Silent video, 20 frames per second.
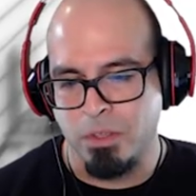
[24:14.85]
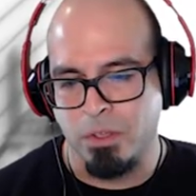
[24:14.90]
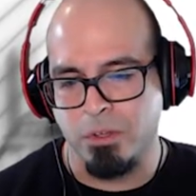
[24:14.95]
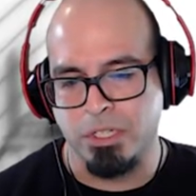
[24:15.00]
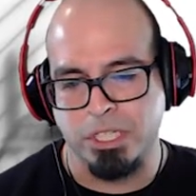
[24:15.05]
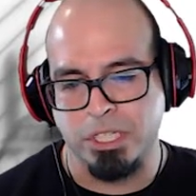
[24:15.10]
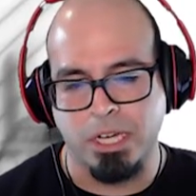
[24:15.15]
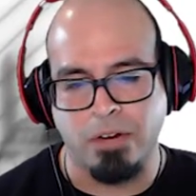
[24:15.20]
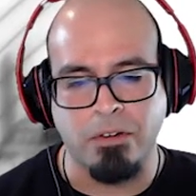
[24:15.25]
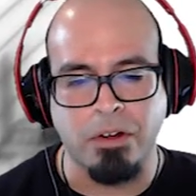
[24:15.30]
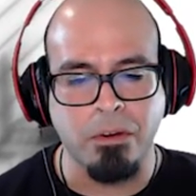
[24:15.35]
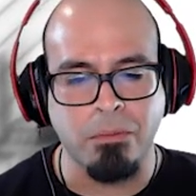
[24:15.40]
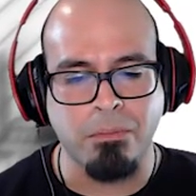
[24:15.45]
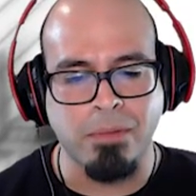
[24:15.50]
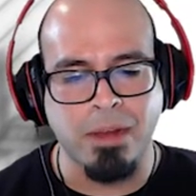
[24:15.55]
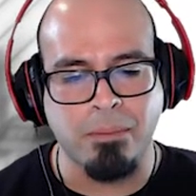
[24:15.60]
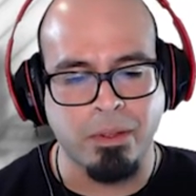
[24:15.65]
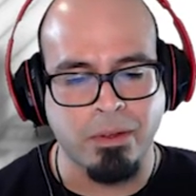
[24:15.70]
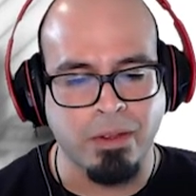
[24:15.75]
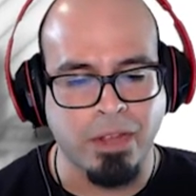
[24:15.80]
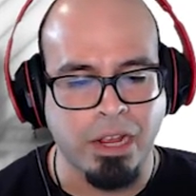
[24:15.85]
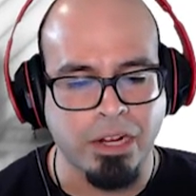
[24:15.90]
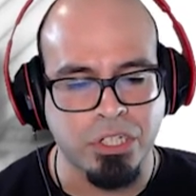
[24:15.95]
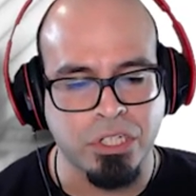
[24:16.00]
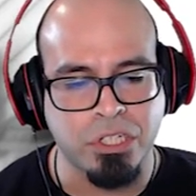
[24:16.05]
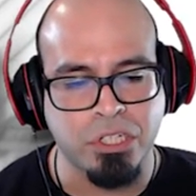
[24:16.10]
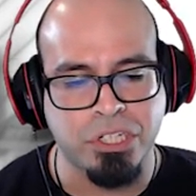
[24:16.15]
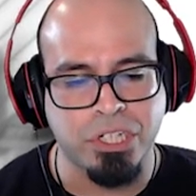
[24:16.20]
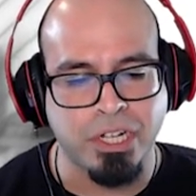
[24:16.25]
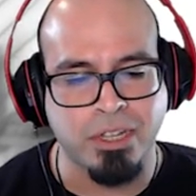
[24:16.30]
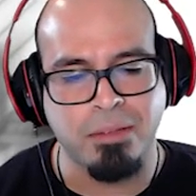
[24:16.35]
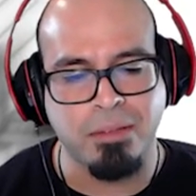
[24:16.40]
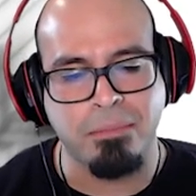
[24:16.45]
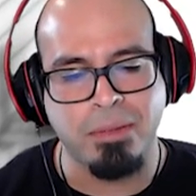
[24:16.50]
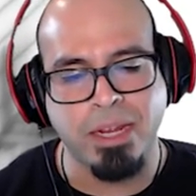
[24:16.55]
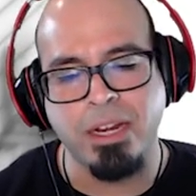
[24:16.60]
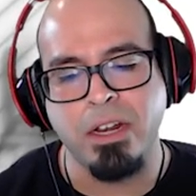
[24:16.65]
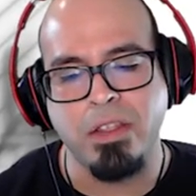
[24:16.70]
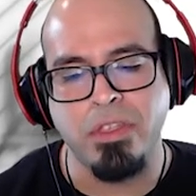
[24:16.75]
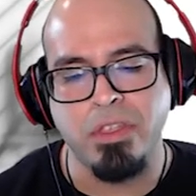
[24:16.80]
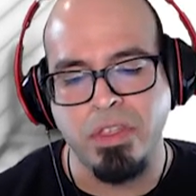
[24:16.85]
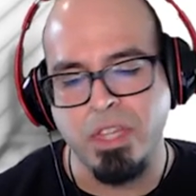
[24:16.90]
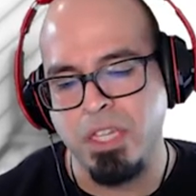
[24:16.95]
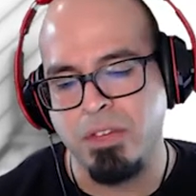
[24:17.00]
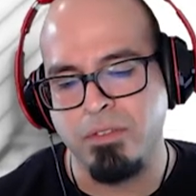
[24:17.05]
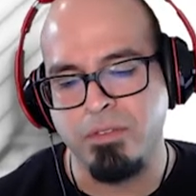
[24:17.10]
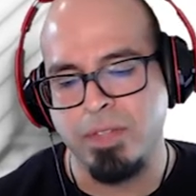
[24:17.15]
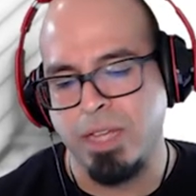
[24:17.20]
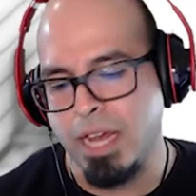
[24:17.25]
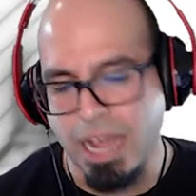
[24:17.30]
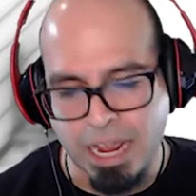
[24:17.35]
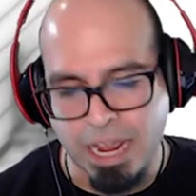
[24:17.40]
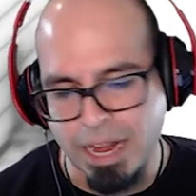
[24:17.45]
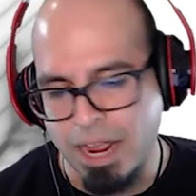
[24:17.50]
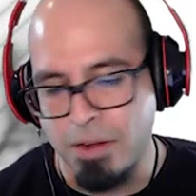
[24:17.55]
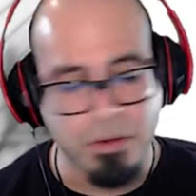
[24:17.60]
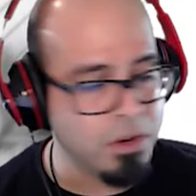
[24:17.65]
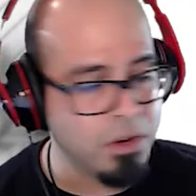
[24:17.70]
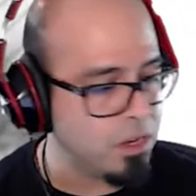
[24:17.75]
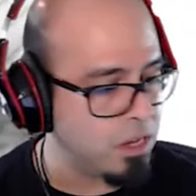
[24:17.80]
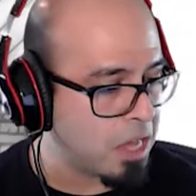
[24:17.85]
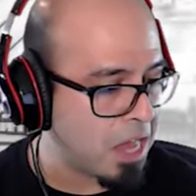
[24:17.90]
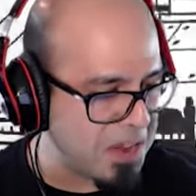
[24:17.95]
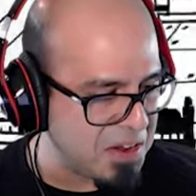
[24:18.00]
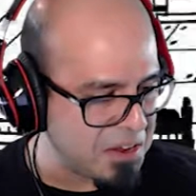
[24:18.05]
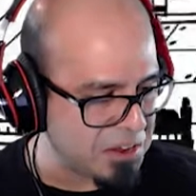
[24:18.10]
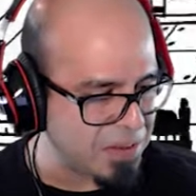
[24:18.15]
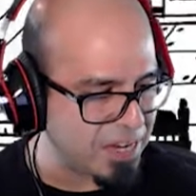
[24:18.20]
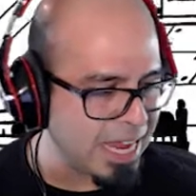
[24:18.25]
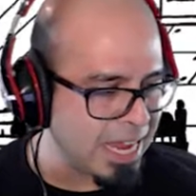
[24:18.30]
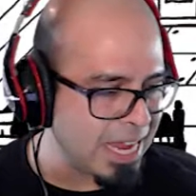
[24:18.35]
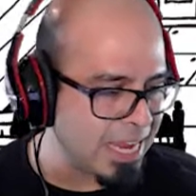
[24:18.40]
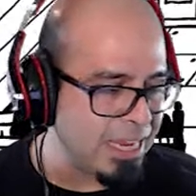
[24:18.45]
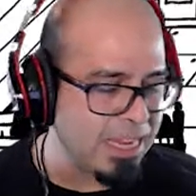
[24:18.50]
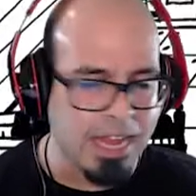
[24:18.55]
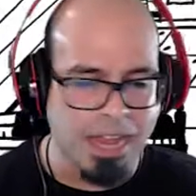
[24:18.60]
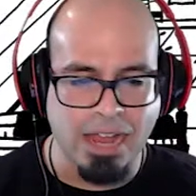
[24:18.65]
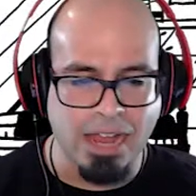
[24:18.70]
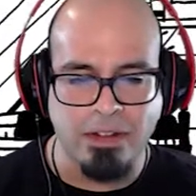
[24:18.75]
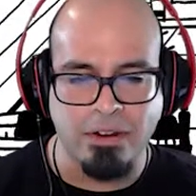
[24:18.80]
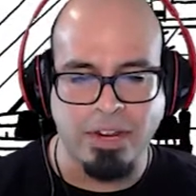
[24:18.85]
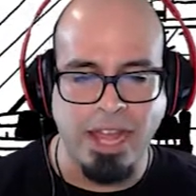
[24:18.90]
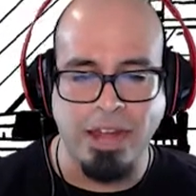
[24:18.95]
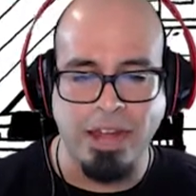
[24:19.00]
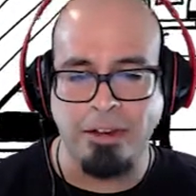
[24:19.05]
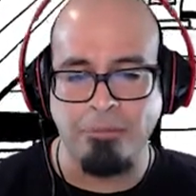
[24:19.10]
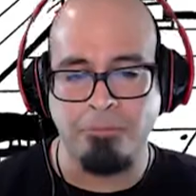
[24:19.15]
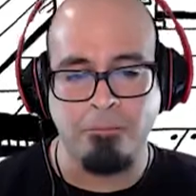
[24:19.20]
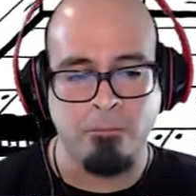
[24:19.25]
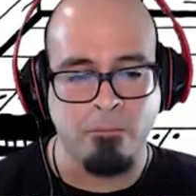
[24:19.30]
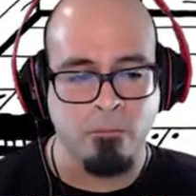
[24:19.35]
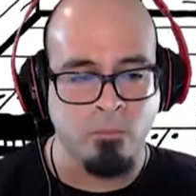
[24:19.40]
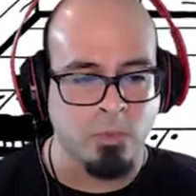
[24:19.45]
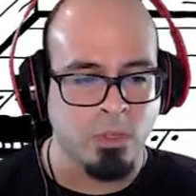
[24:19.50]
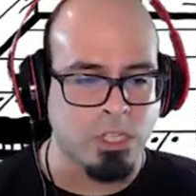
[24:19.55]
You discovered a new map location, Jelly Bean Thieves Hideout. Okay, I'll get them.